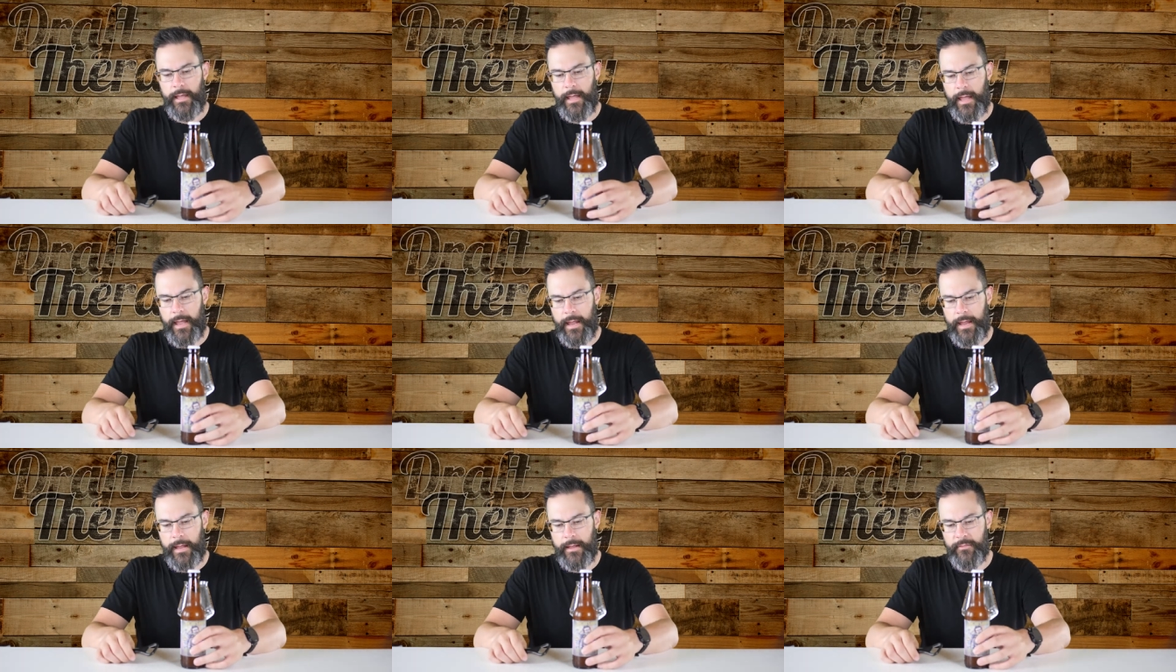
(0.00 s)

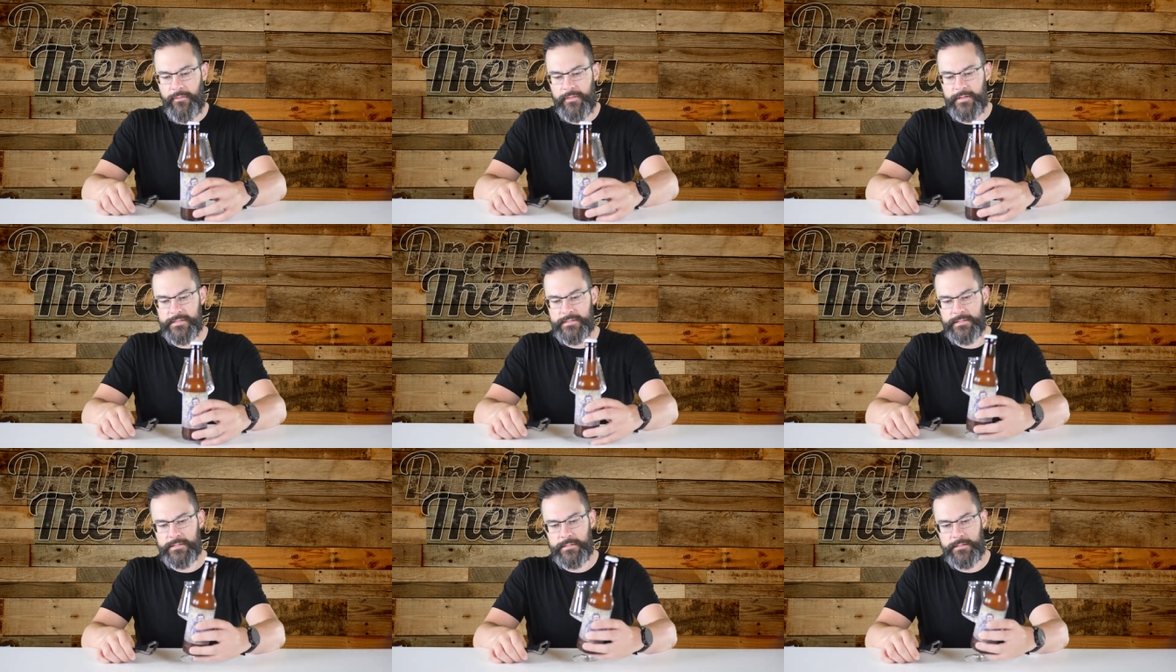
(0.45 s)
And
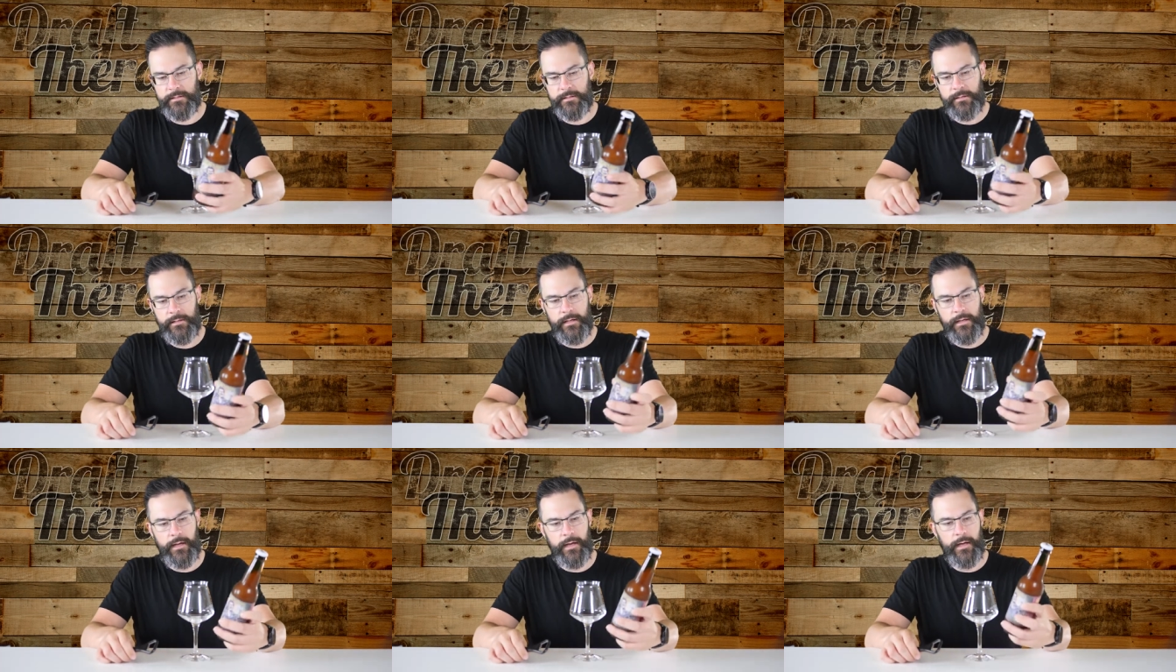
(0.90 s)
this,
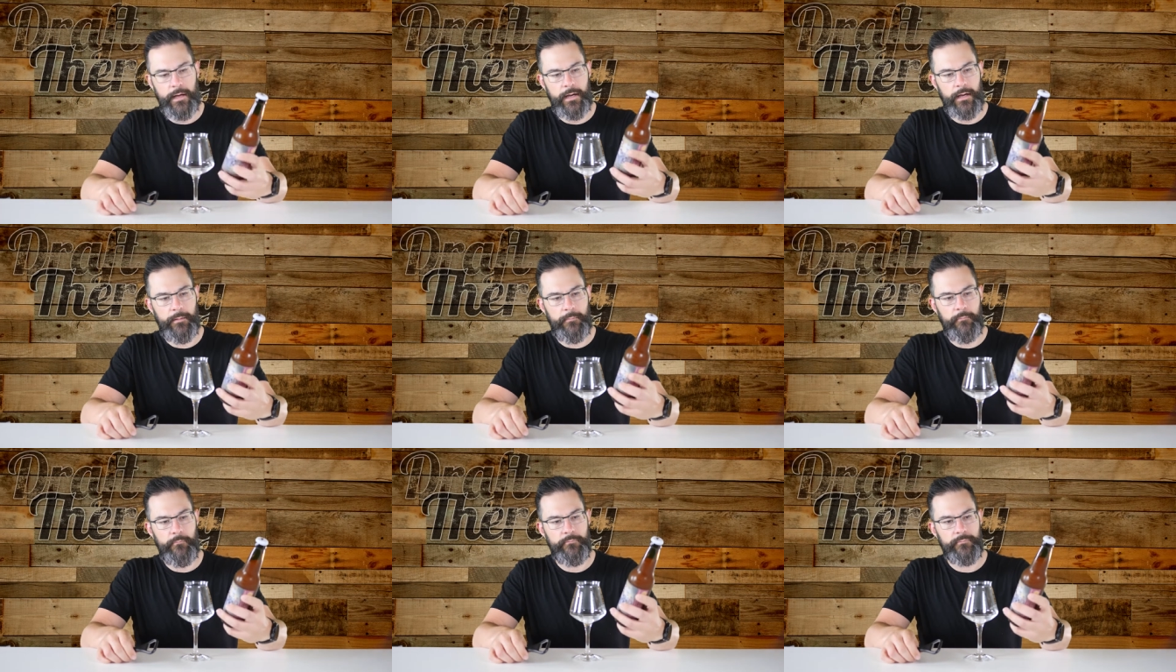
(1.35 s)

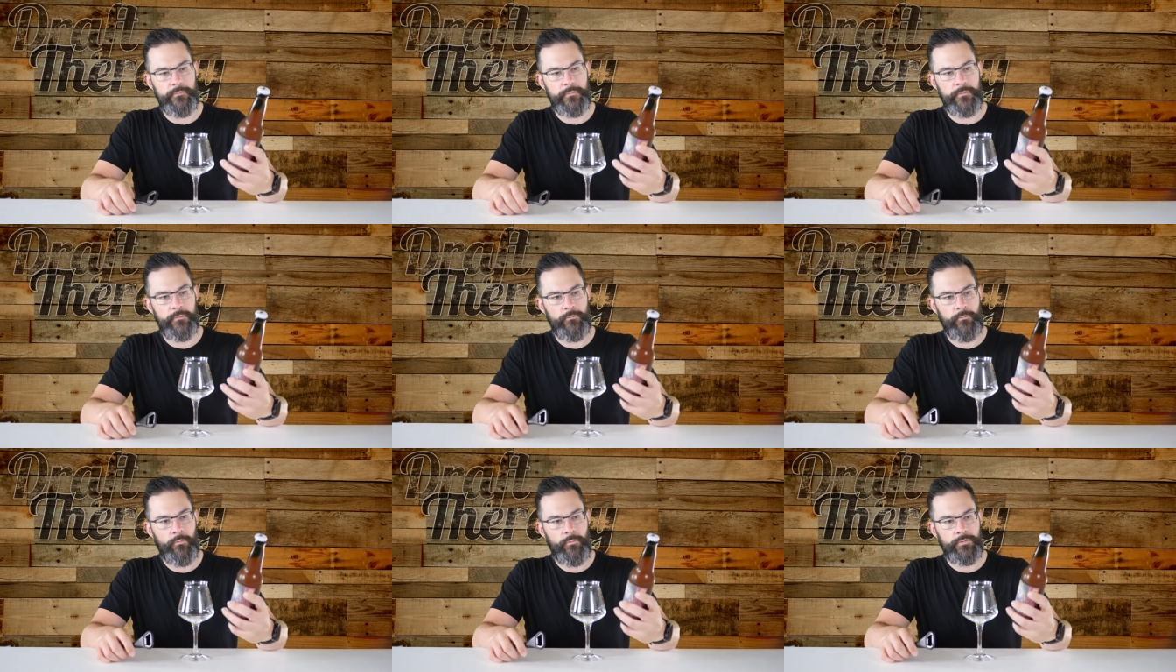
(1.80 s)
um,
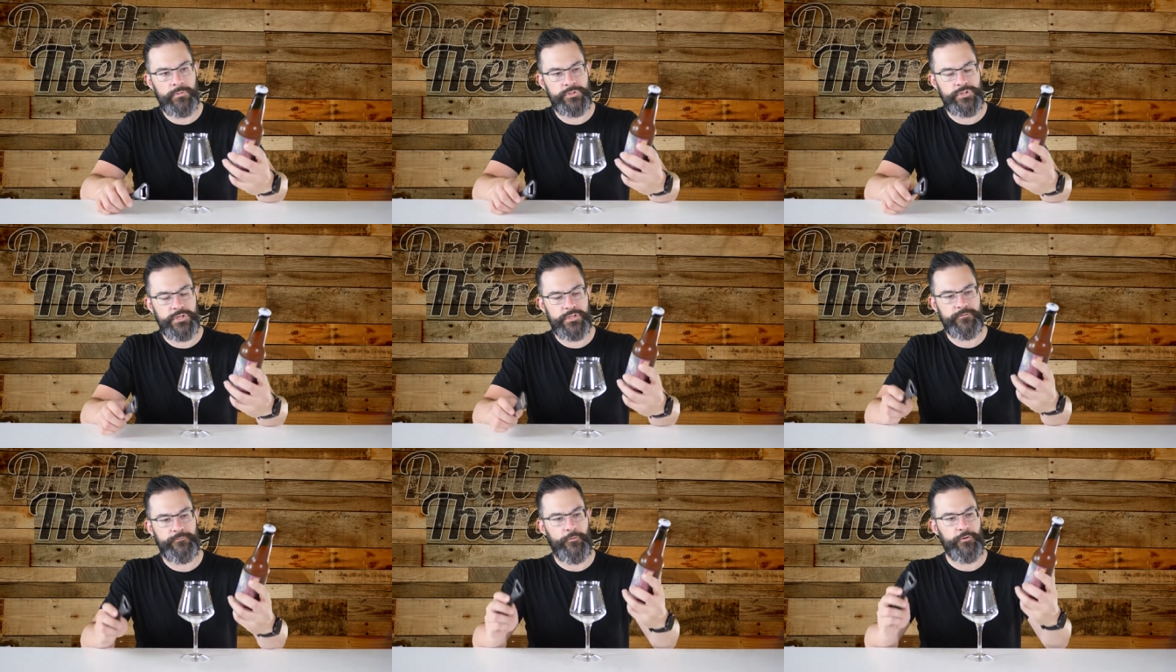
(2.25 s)

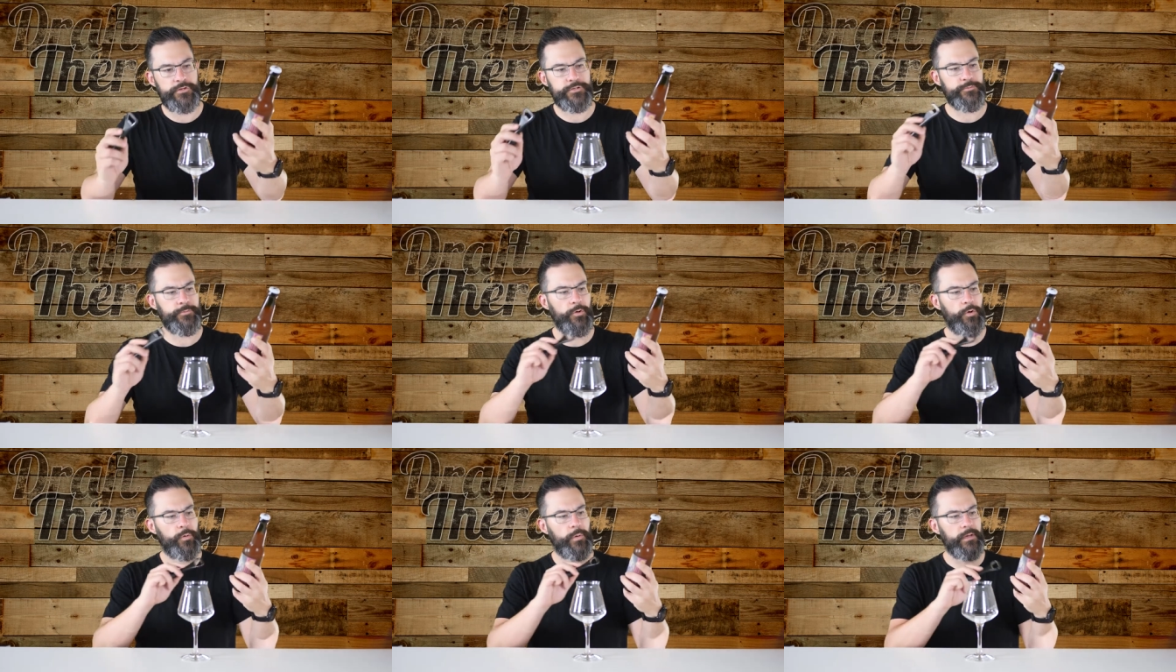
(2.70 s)
just
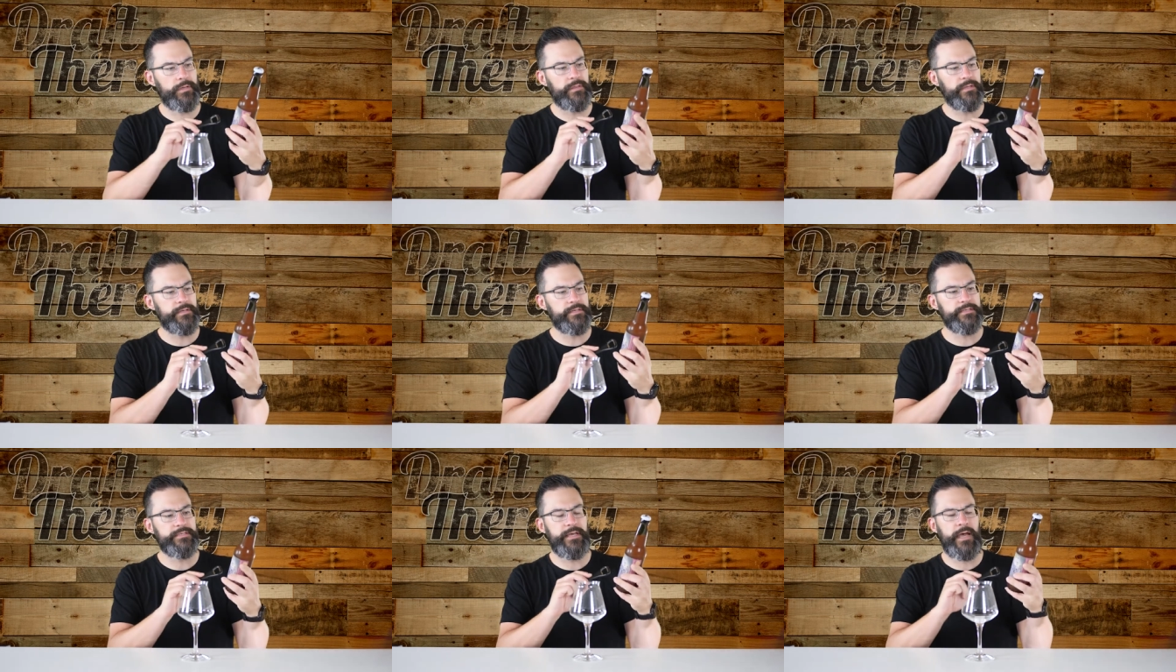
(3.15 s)
first real quick,
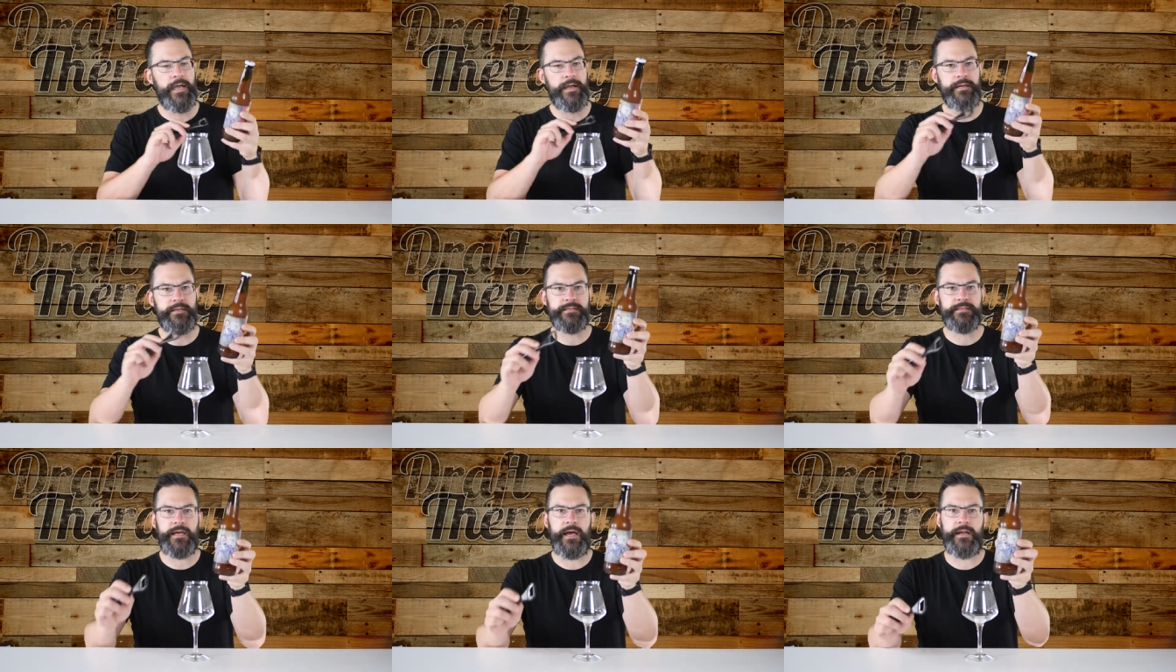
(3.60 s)
the design
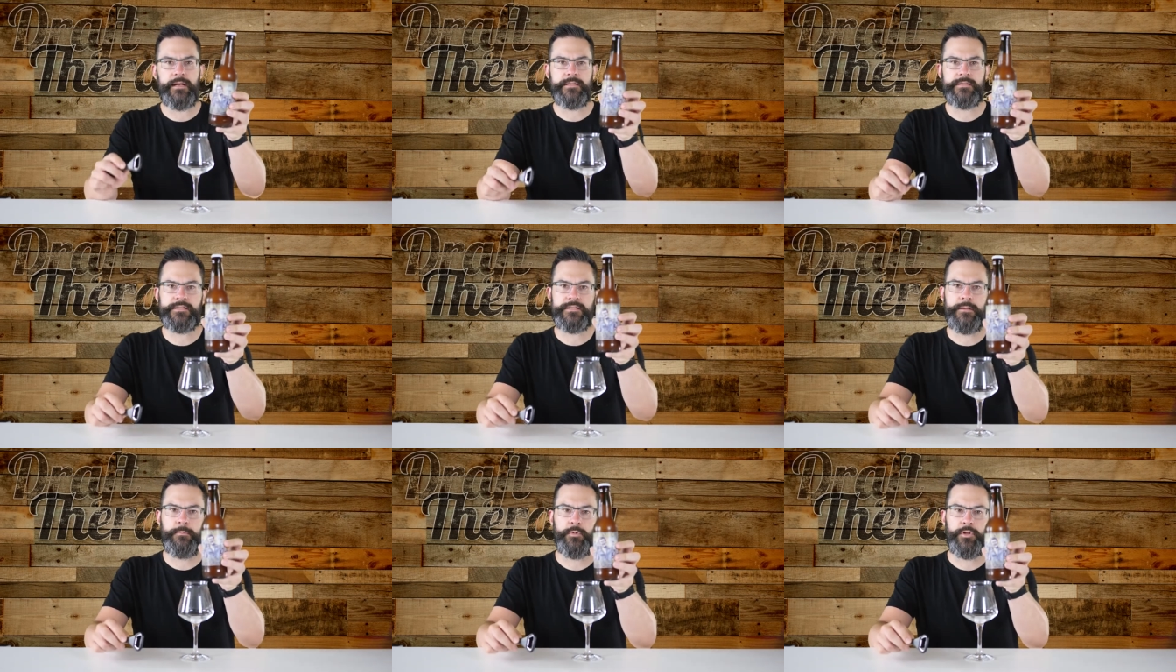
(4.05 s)
is kind of
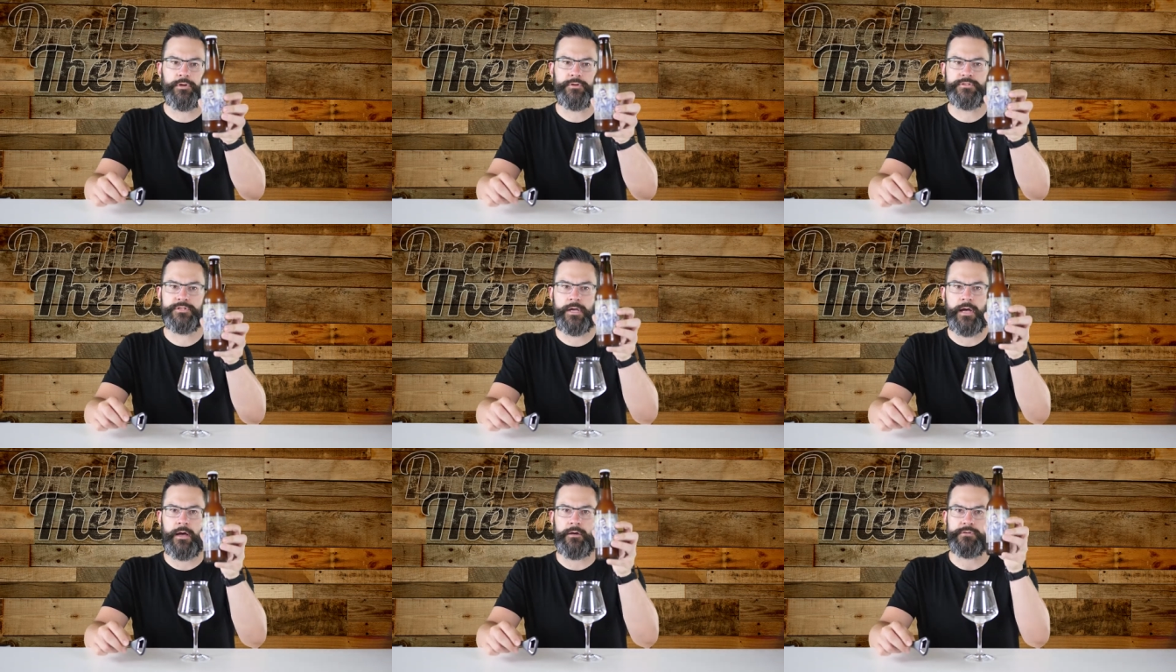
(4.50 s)
similar
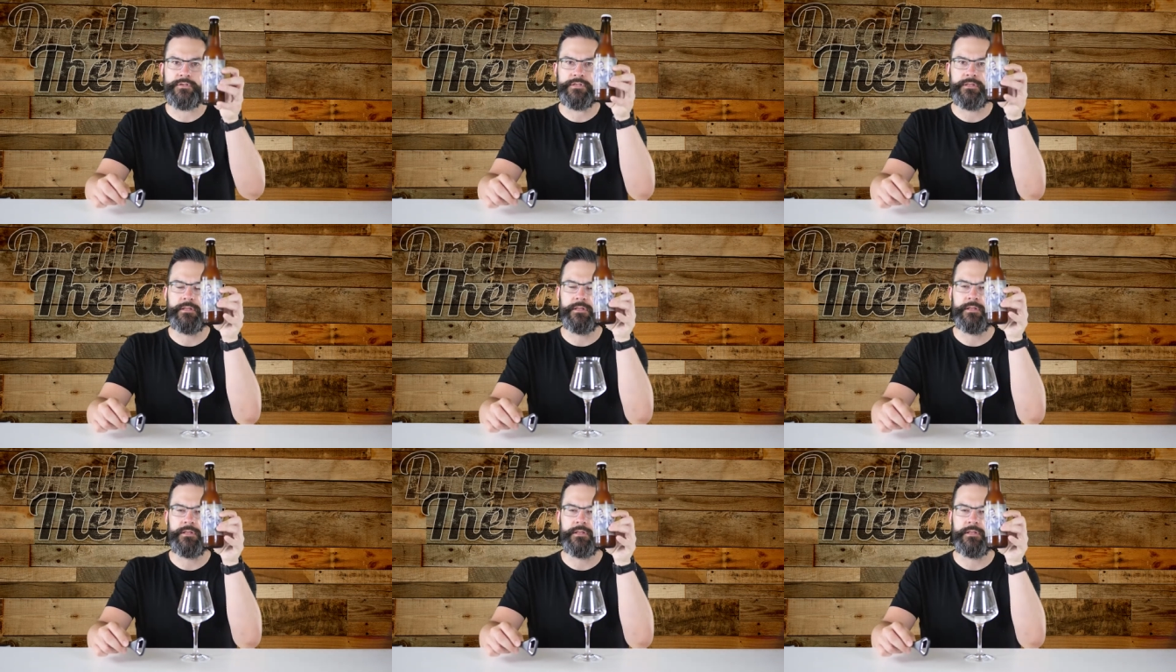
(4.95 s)
to how